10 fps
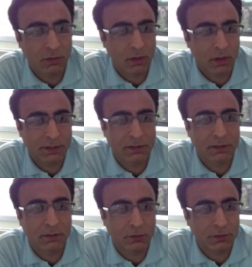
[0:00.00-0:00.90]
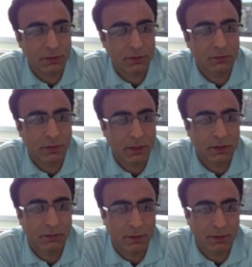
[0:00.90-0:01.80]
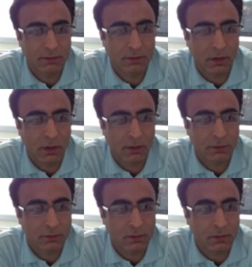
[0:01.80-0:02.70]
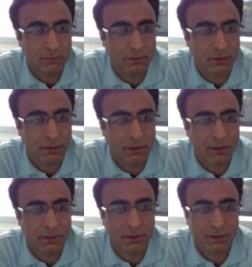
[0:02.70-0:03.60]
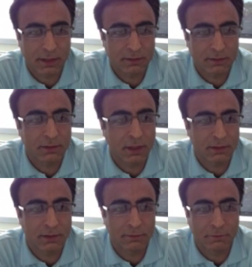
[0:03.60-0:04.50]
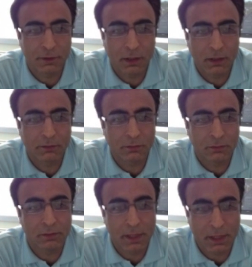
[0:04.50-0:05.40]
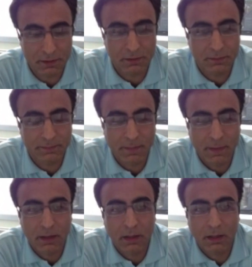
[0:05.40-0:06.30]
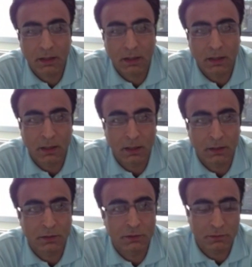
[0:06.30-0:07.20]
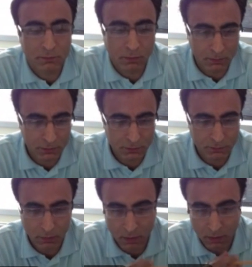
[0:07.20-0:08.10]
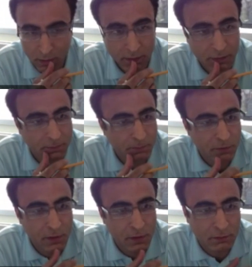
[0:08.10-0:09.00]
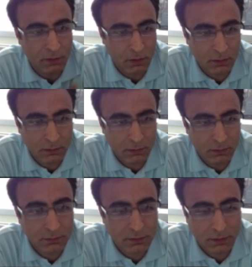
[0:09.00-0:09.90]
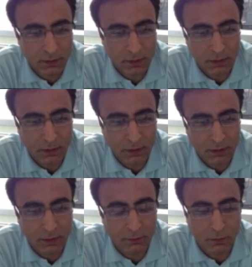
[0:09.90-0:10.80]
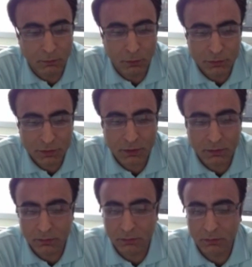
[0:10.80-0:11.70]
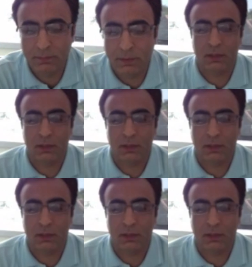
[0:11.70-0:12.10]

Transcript: Visualizing a protein quake with time-resolved X-ray scattering at a free electron laser. And this was published by David Arnold from Lutze group